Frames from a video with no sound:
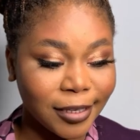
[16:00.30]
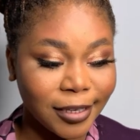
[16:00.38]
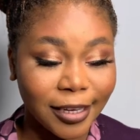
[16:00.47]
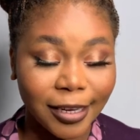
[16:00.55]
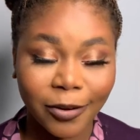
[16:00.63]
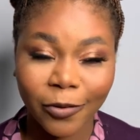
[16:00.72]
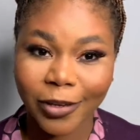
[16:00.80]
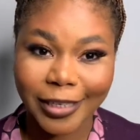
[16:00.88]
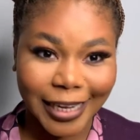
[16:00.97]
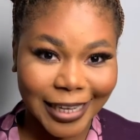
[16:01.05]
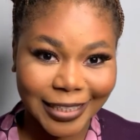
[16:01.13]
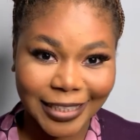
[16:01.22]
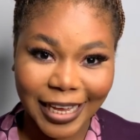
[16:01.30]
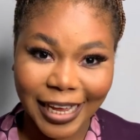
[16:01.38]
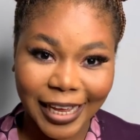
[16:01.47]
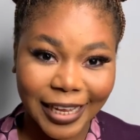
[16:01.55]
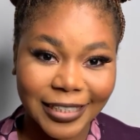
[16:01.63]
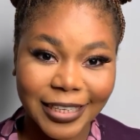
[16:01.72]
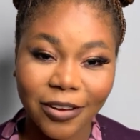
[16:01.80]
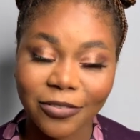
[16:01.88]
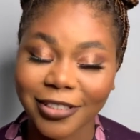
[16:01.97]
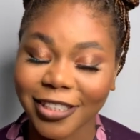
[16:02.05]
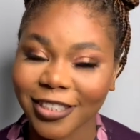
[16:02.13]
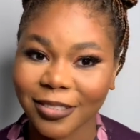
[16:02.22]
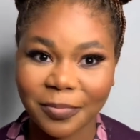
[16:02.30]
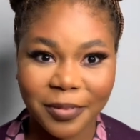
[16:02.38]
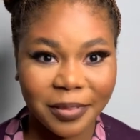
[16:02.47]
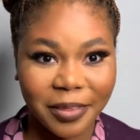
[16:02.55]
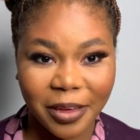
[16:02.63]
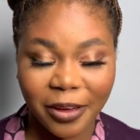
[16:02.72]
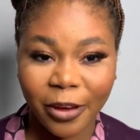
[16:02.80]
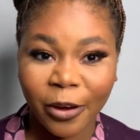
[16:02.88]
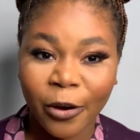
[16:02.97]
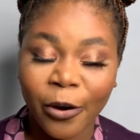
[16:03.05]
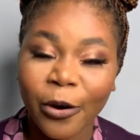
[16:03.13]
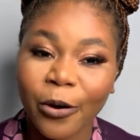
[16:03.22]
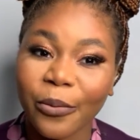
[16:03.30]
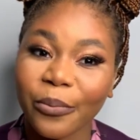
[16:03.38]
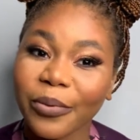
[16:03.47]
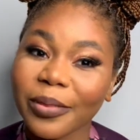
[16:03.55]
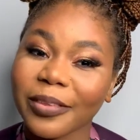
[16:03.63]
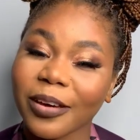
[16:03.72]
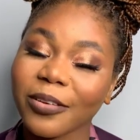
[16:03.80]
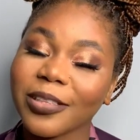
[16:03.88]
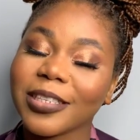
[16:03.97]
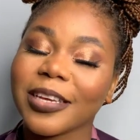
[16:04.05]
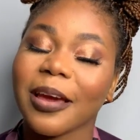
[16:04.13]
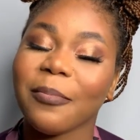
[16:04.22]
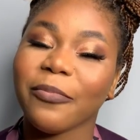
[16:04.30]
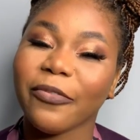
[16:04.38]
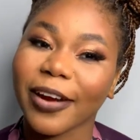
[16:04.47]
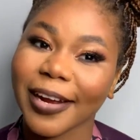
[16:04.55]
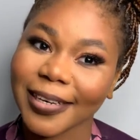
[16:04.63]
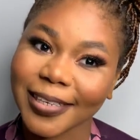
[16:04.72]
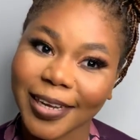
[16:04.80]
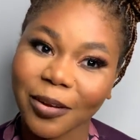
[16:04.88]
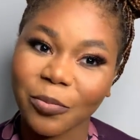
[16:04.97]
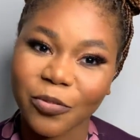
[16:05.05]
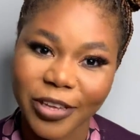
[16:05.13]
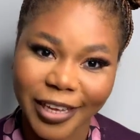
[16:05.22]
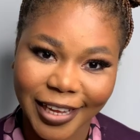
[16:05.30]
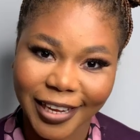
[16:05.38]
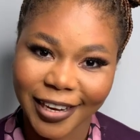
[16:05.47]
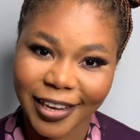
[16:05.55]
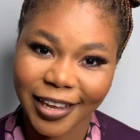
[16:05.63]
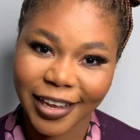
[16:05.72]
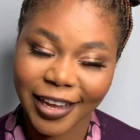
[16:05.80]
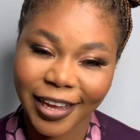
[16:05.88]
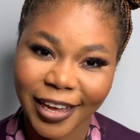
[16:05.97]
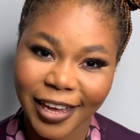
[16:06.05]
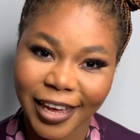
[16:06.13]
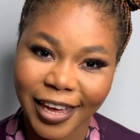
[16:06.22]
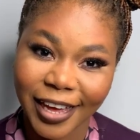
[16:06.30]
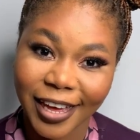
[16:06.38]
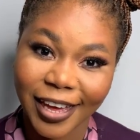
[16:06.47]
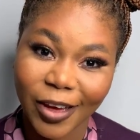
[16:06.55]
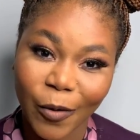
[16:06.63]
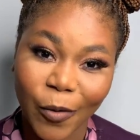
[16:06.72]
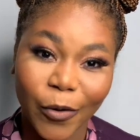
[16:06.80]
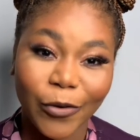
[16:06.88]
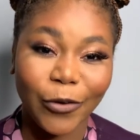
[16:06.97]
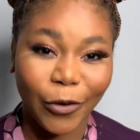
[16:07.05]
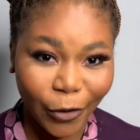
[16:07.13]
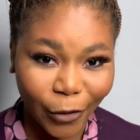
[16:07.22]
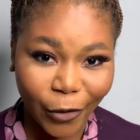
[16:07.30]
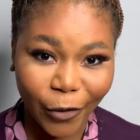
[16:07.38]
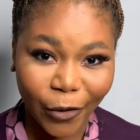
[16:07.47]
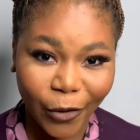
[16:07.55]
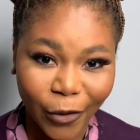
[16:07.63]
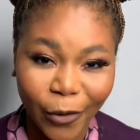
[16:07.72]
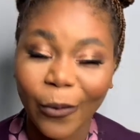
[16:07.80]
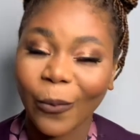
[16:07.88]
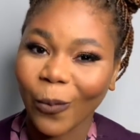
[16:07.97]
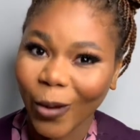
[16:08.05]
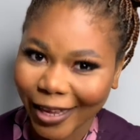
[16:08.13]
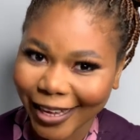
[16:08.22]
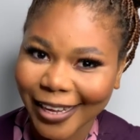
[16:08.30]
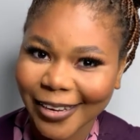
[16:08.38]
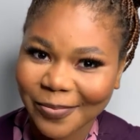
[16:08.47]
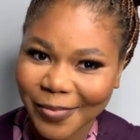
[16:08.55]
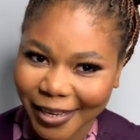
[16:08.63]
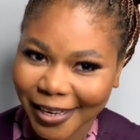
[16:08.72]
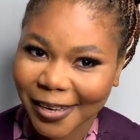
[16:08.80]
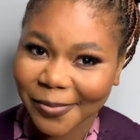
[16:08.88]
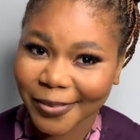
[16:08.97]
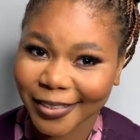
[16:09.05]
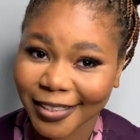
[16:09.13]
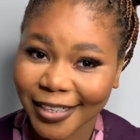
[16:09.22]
and all that, and I will just be there without a bridal booking, no walking makeups.